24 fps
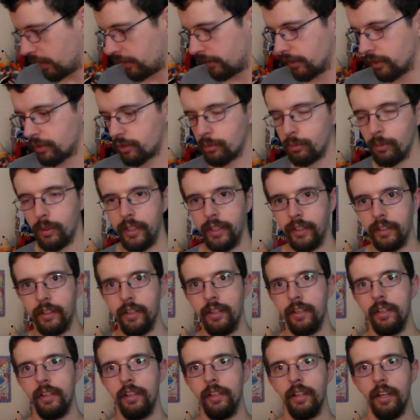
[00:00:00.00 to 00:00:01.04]
And this
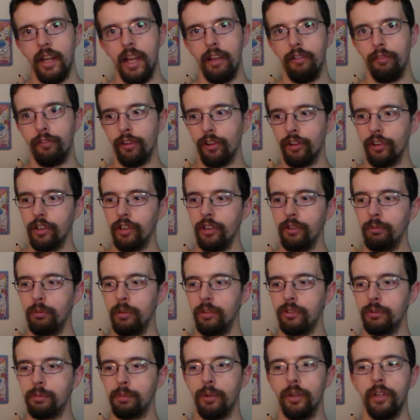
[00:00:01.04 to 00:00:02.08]
one I've heard
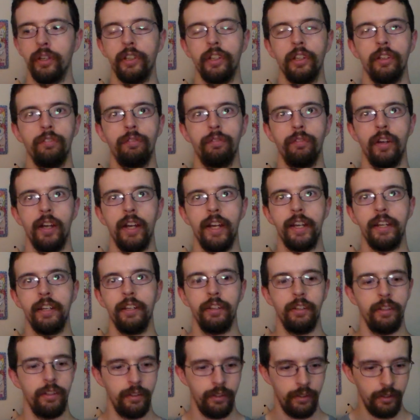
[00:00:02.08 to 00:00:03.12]
was a pretty good
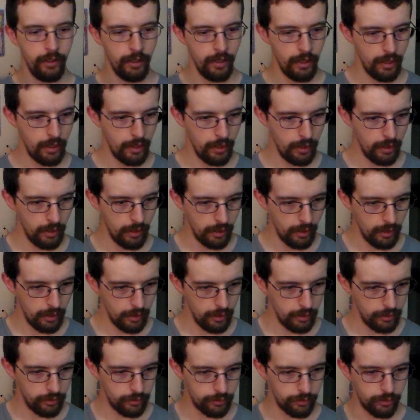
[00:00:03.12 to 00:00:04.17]
find,
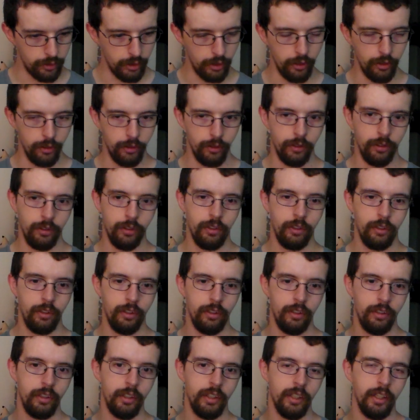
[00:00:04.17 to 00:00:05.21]
so
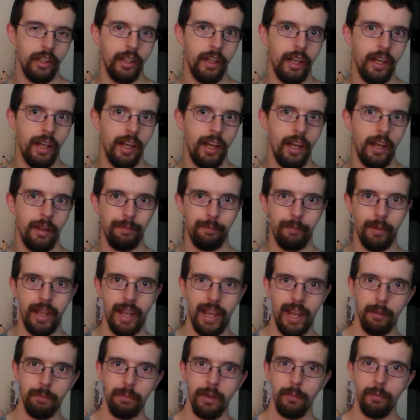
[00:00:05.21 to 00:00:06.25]
I'm
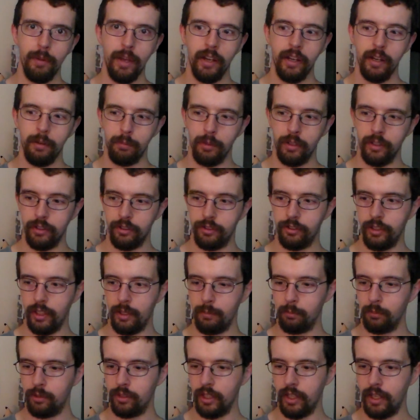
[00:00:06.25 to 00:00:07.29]
happy about it, but at the
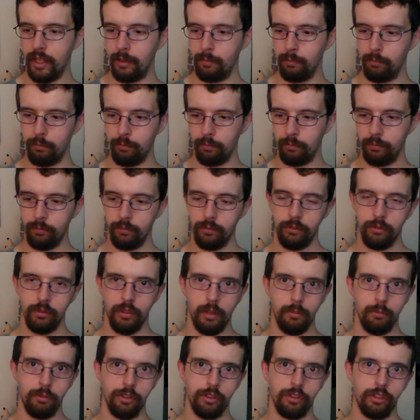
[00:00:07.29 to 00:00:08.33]
same time
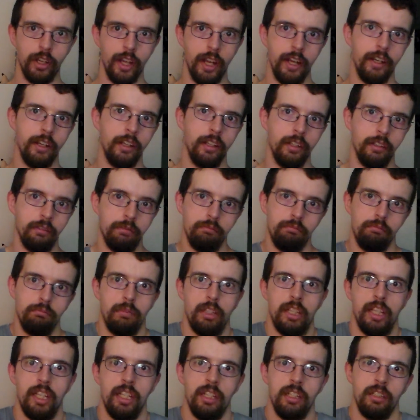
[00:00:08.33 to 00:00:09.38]
I'm just kind of,
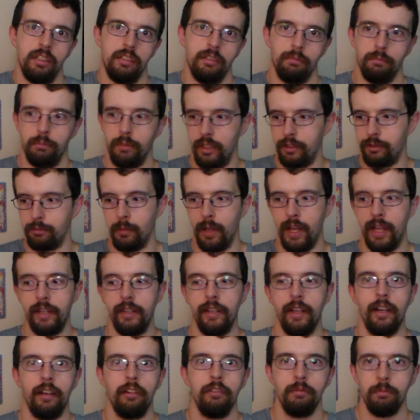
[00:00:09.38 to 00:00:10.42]
it's
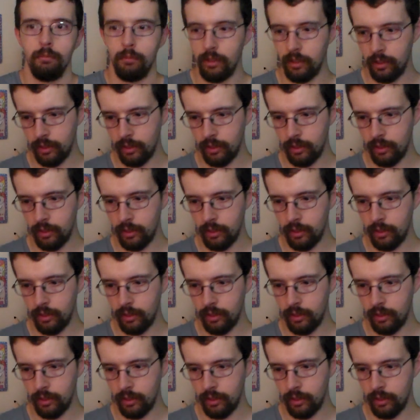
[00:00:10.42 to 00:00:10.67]
mine now.